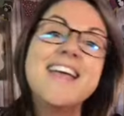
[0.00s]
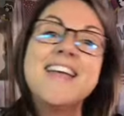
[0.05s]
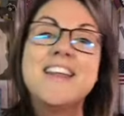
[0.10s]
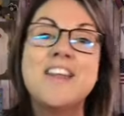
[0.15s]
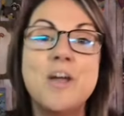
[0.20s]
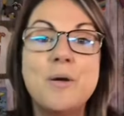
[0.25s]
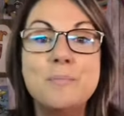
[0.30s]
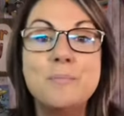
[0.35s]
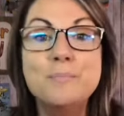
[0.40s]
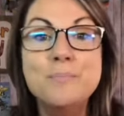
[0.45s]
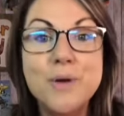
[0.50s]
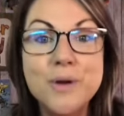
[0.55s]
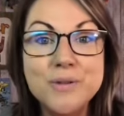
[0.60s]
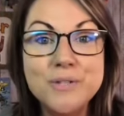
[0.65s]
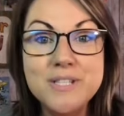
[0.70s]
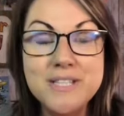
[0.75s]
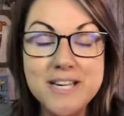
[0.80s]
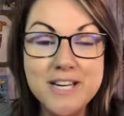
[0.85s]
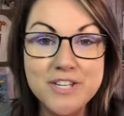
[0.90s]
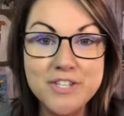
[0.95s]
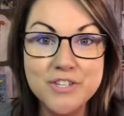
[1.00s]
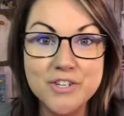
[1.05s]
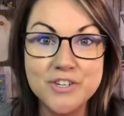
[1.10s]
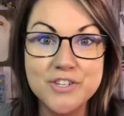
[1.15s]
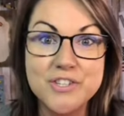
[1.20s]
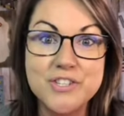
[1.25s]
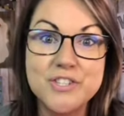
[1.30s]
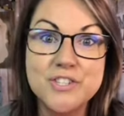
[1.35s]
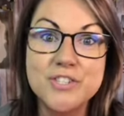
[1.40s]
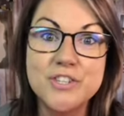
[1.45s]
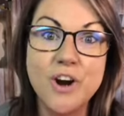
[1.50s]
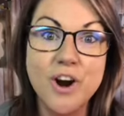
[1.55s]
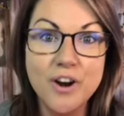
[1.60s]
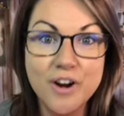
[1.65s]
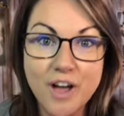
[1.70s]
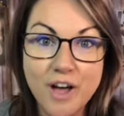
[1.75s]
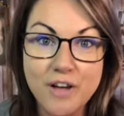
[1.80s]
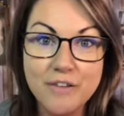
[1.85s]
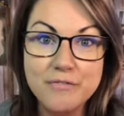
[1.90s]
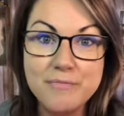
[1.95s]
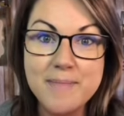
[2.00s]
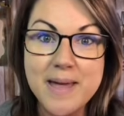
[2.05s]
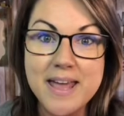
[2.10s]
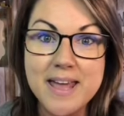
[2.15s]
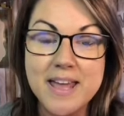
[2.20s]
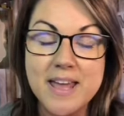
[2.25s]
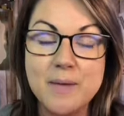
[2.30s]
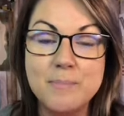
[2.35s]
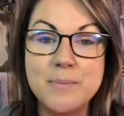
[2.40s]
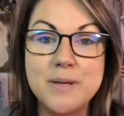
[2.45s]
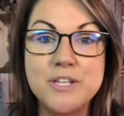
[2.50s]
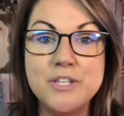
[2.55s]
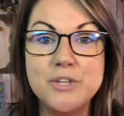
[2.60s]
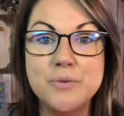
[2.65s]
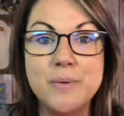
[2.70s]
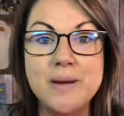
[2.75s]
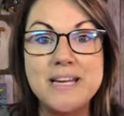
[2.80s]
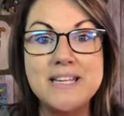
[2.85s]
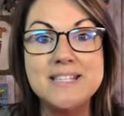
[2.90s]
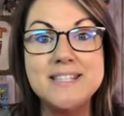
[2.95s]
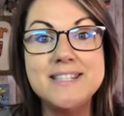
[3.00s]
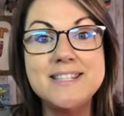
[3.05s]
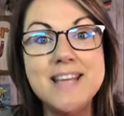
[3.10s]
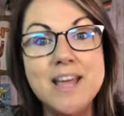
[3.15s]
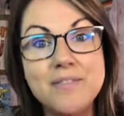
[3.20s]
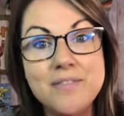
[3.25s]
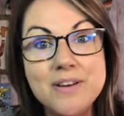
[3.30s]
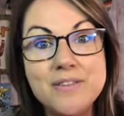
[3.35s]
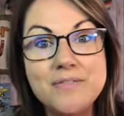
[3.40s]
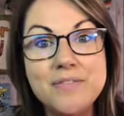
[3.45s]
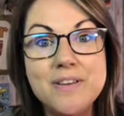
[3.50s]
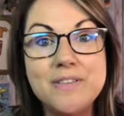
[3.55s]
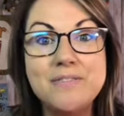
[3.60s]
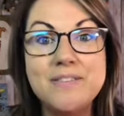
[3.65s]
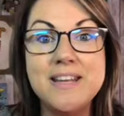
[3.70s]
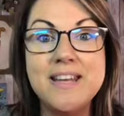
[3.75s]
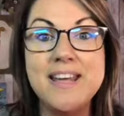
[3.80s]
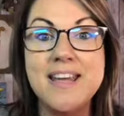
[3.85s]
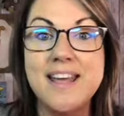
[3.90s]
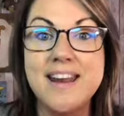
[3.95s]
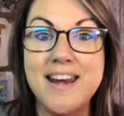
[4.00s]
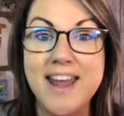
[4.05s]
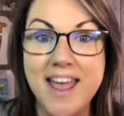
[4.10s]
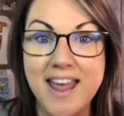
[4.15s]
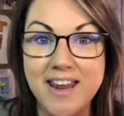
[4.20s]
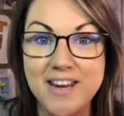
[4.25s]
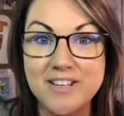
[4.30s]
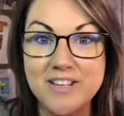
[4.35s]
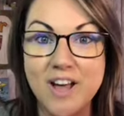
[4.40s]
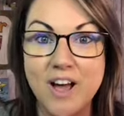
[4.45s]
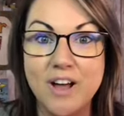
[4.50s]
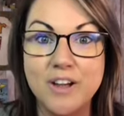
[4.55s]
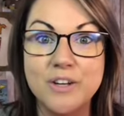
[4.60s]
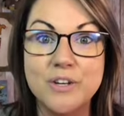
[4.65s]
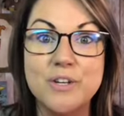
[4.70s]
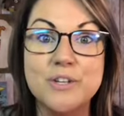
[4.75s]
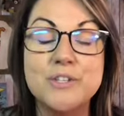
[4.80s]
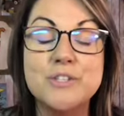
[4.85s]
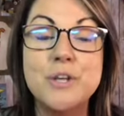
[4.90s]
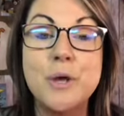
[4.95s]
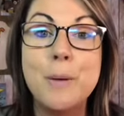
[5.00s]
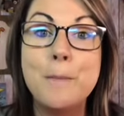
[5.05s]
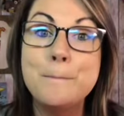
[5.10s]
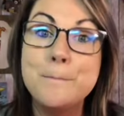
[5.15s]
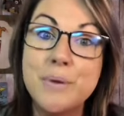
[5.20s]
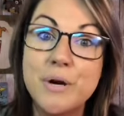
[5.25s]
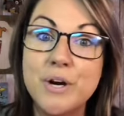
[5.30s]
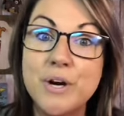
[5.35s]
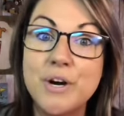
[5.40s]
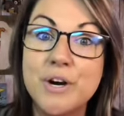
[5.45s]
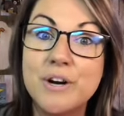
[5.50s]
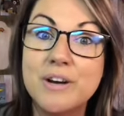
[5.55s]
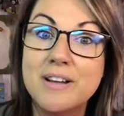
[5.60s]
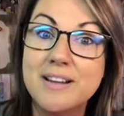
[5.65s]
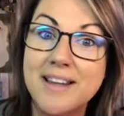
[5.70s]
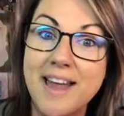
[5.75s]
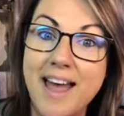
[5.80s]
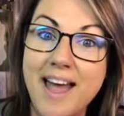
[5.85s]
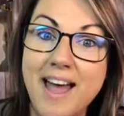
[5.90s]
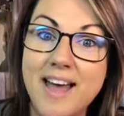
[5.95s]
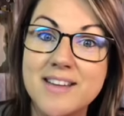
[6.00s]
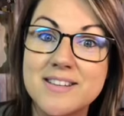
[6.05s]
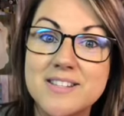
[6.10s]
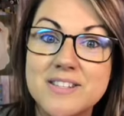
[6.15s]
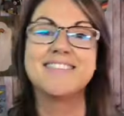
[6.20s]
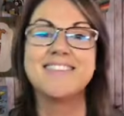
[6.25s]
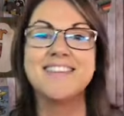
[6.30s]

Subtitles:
Now, most teachers start off making between $7.50 and $8 per class.